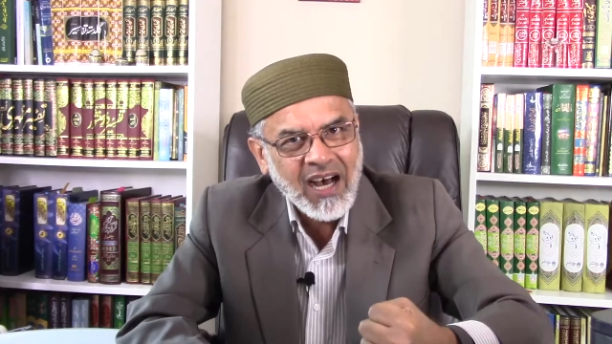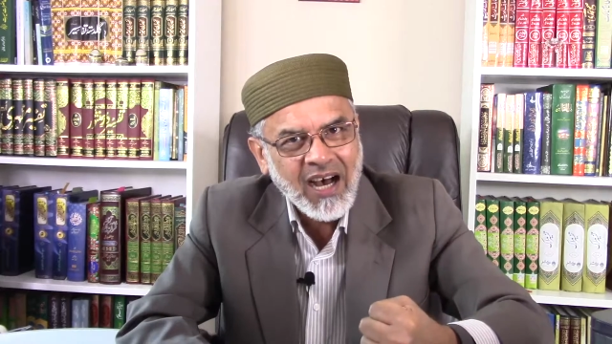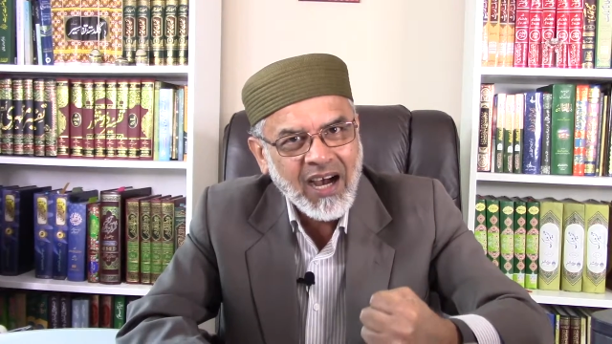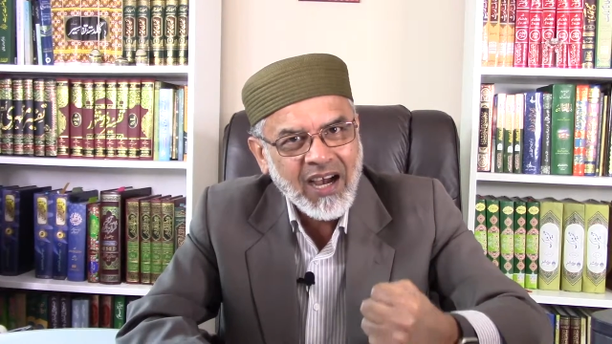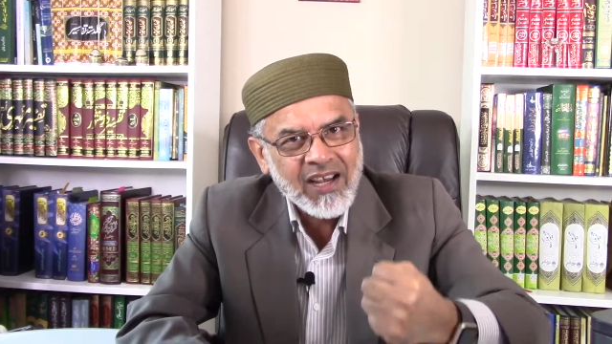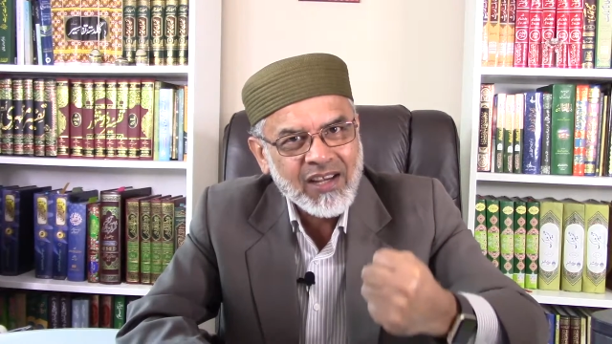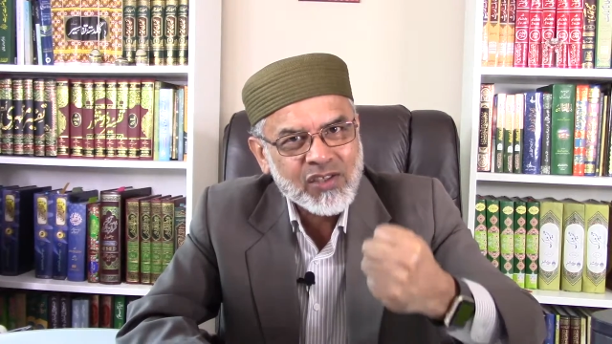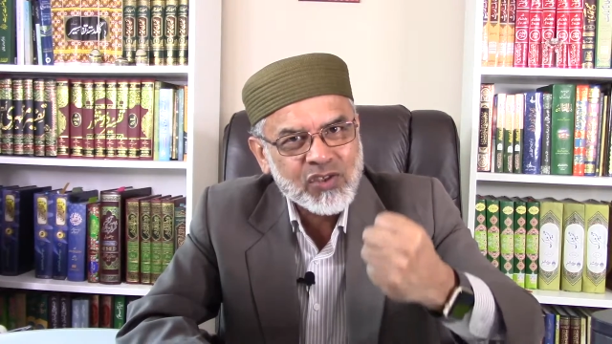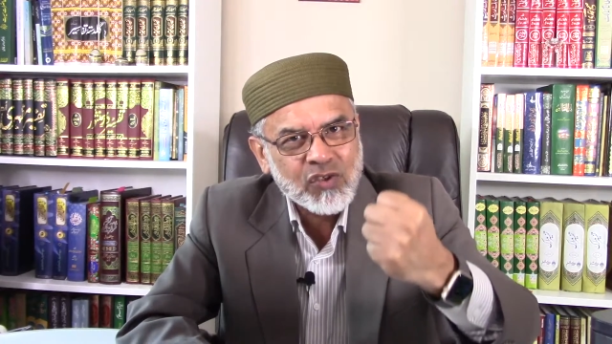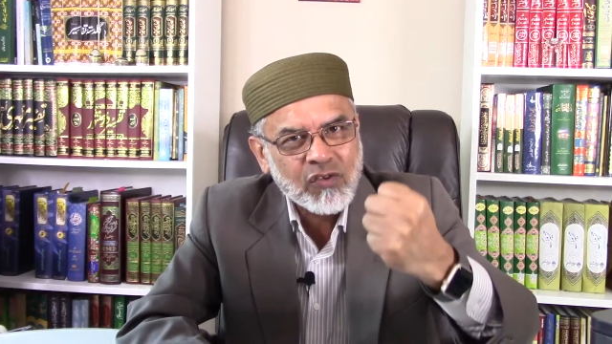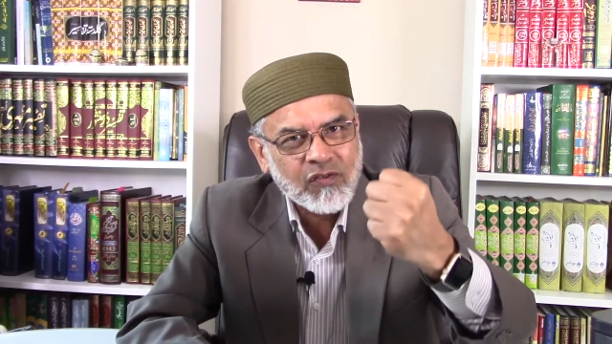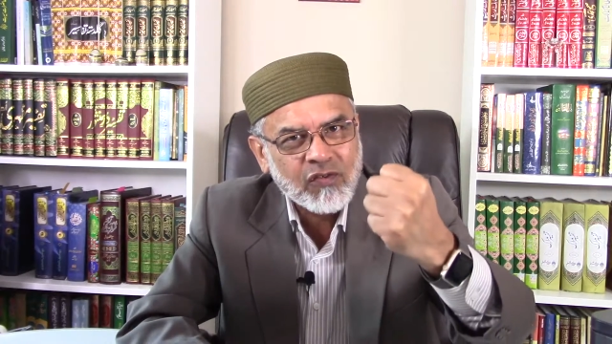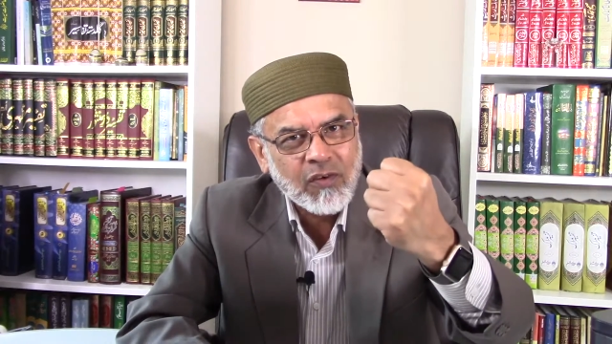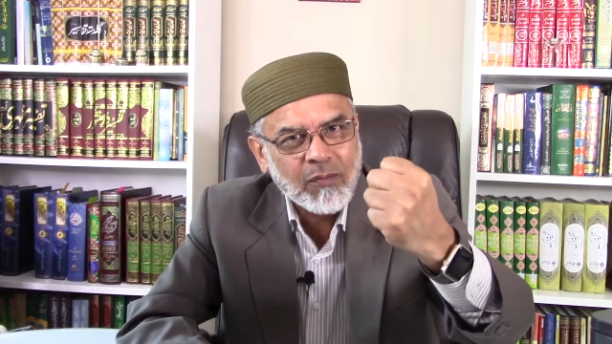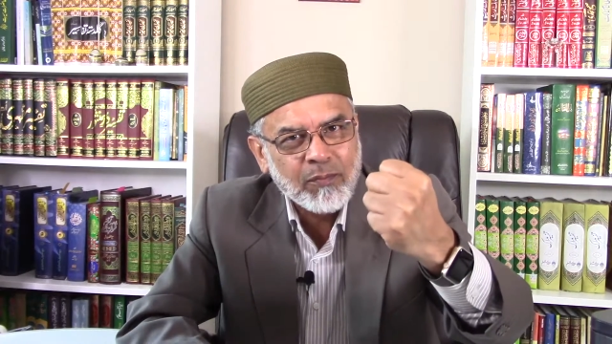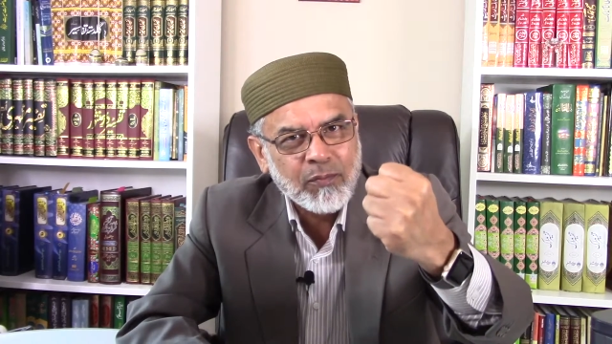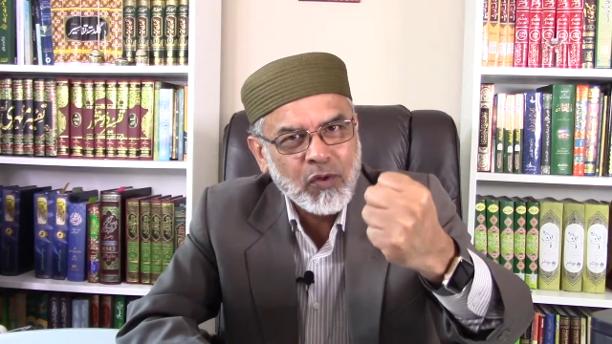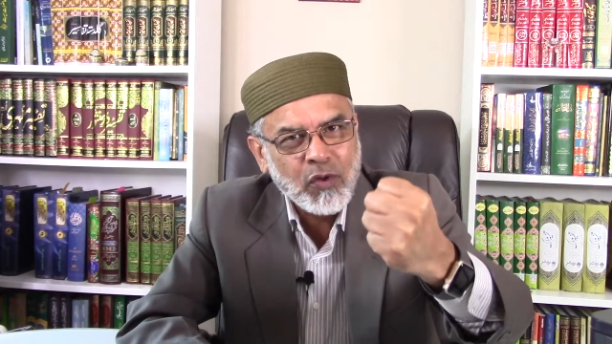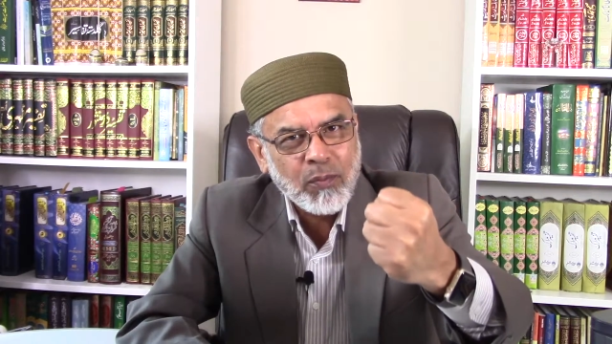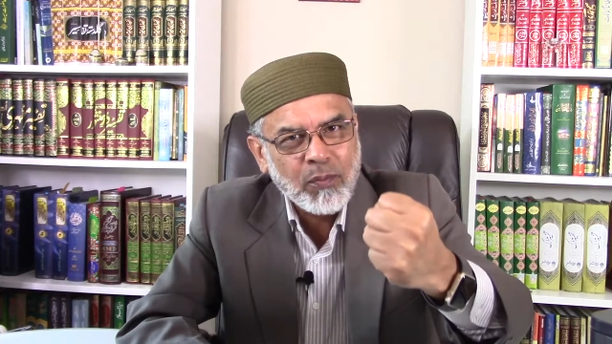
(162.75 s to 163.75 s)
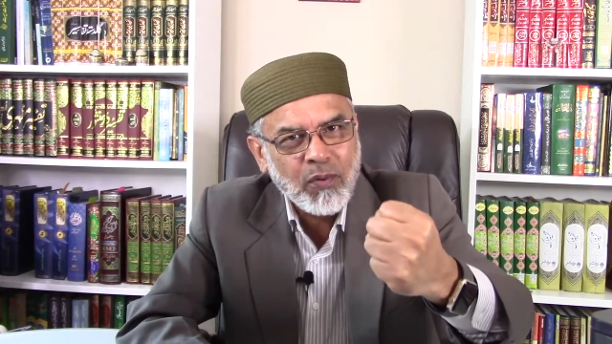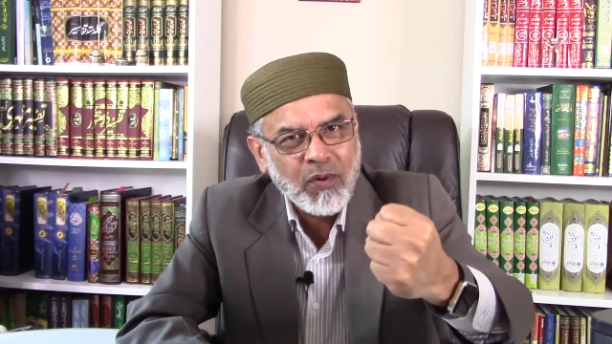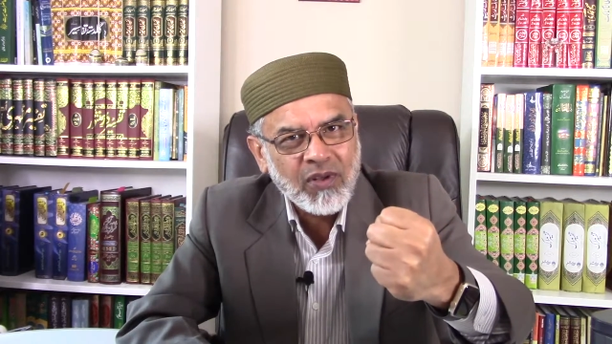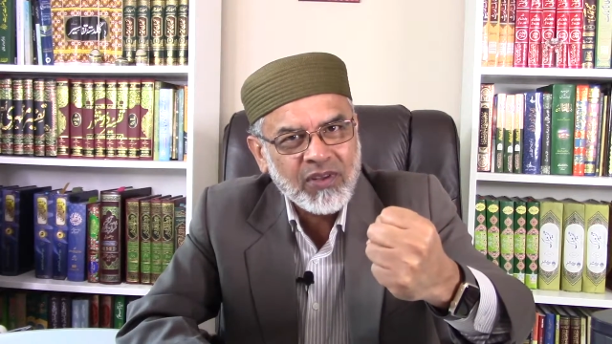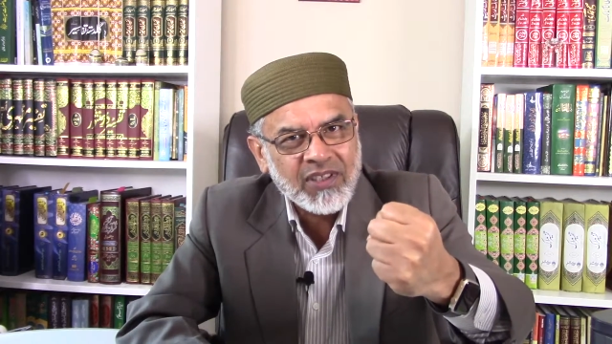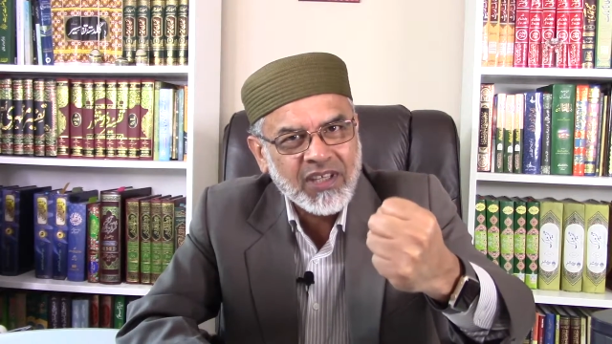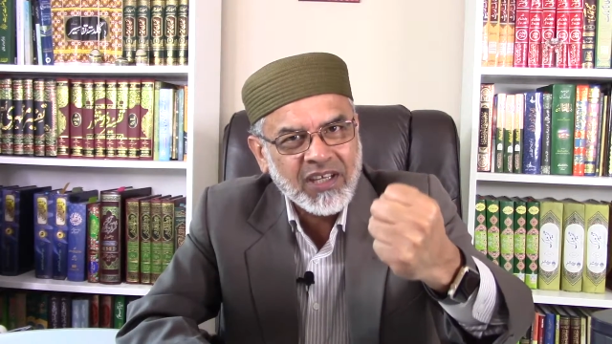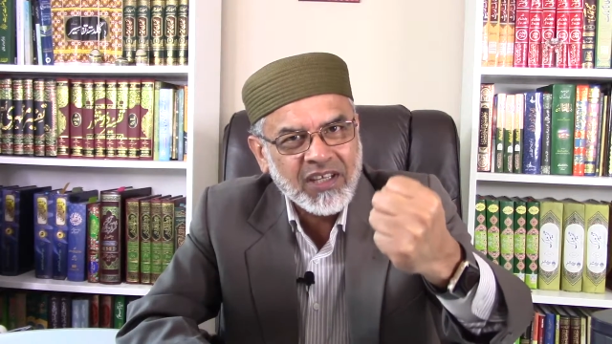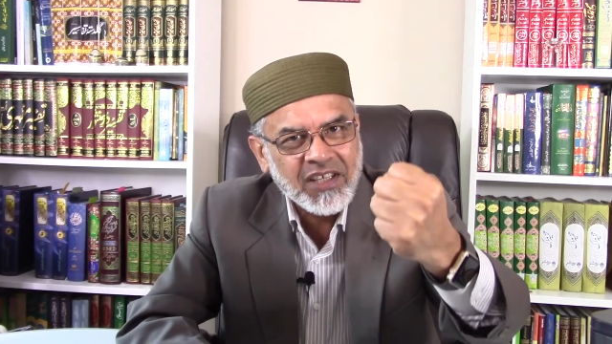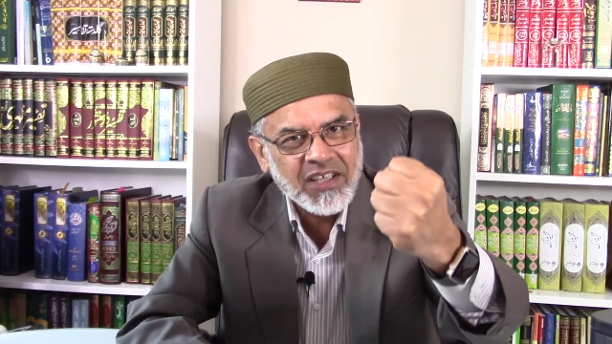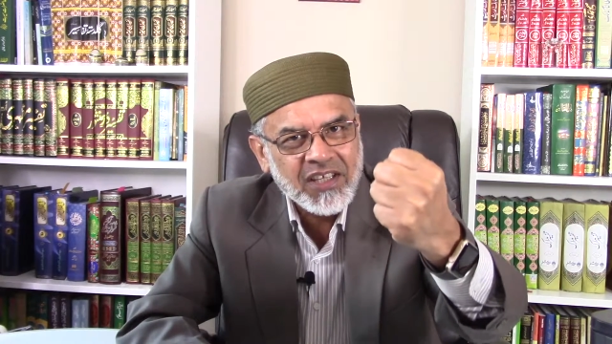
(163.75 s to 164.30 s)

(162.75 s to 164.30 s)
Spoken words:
eyes of the people that